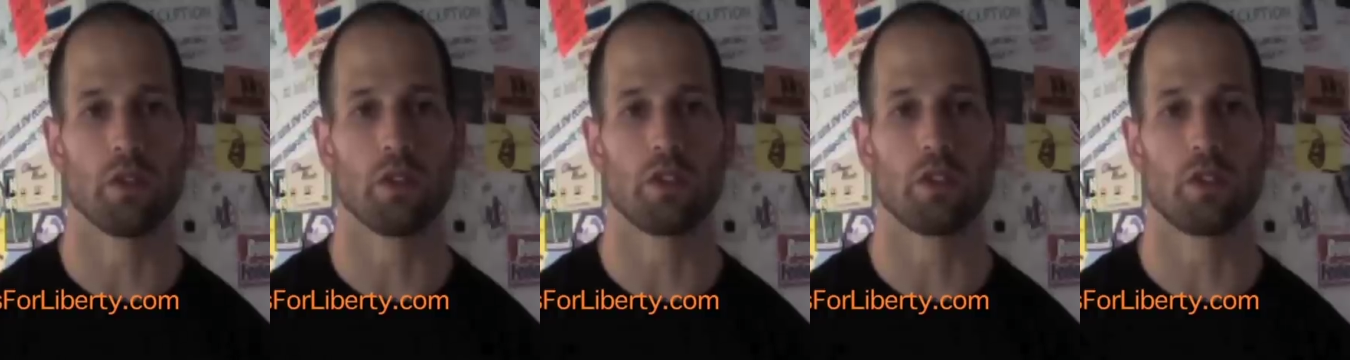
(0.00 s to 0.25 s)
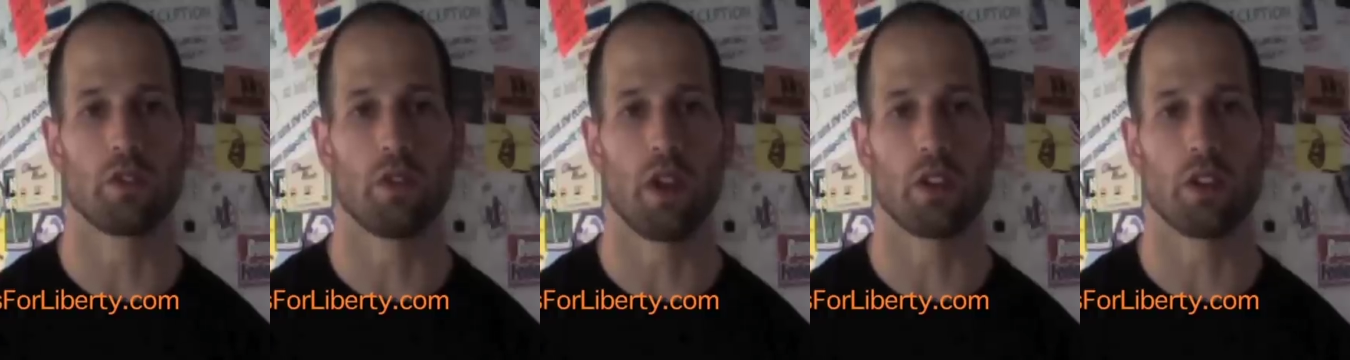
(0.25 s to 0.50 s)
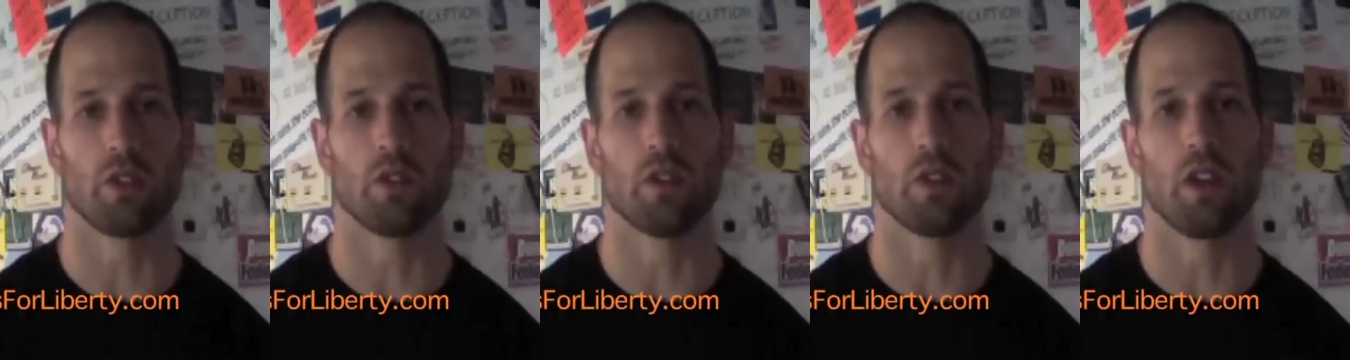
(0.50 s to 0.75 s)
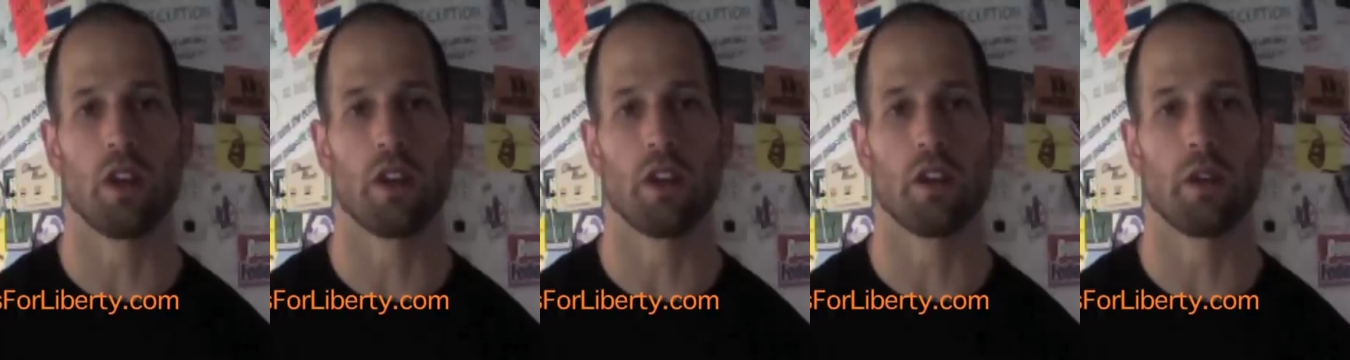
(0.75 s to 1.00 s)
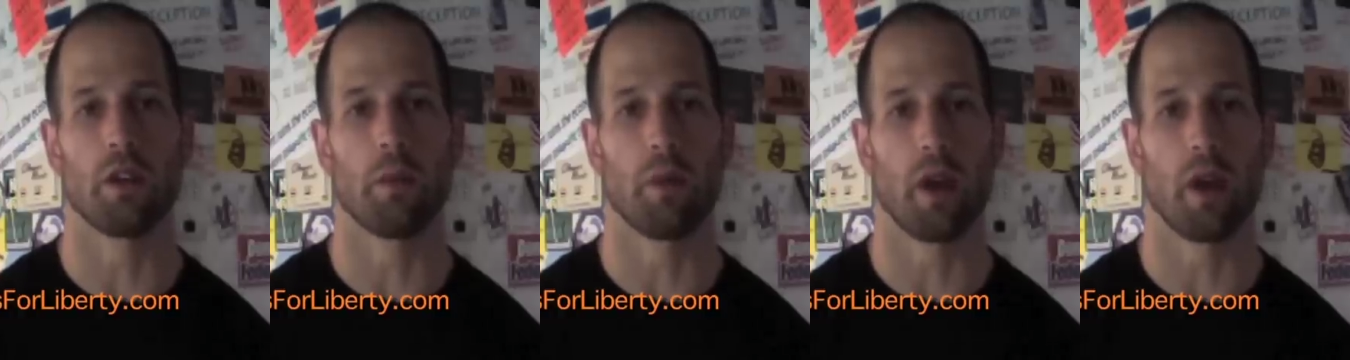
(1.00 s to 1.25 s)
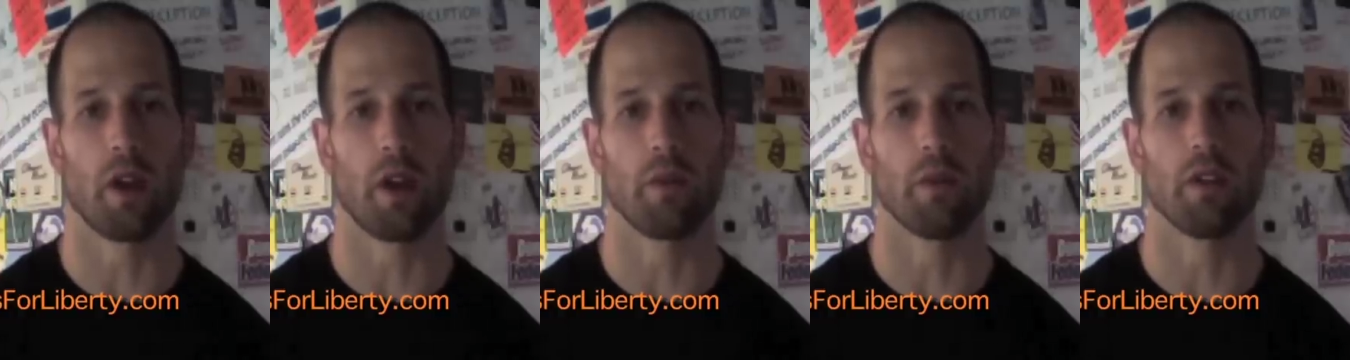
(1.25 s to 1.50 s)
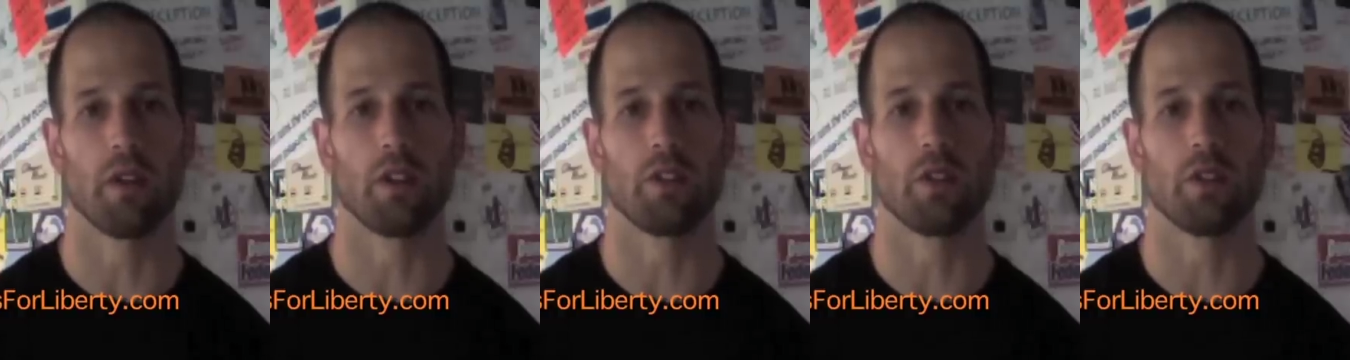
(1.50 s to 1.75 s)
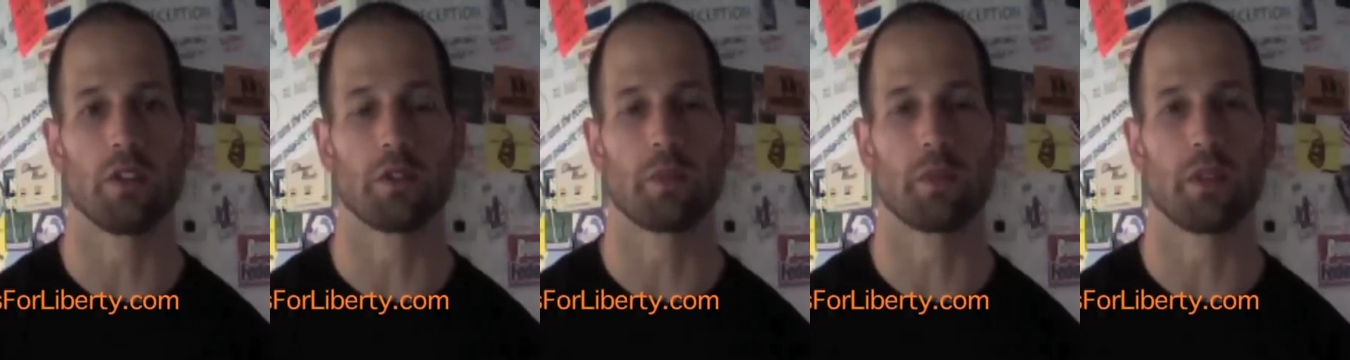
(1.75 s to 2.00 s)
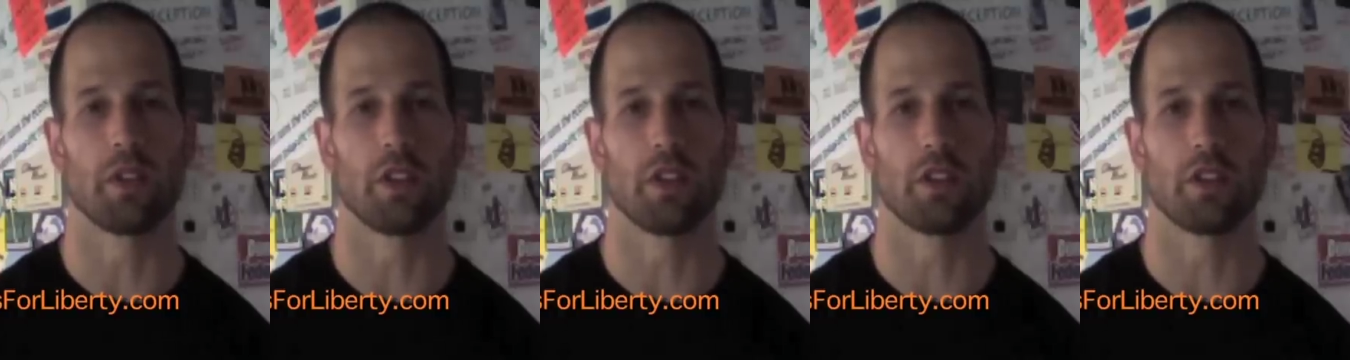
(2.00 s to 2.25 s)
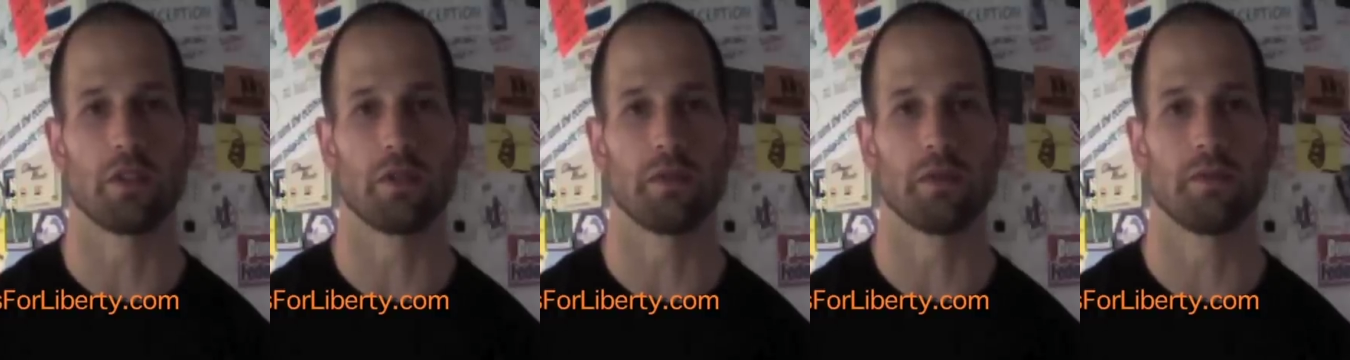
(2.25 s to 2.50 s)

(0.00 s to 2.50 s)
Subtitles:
tyrannical, and an impediment to his potential.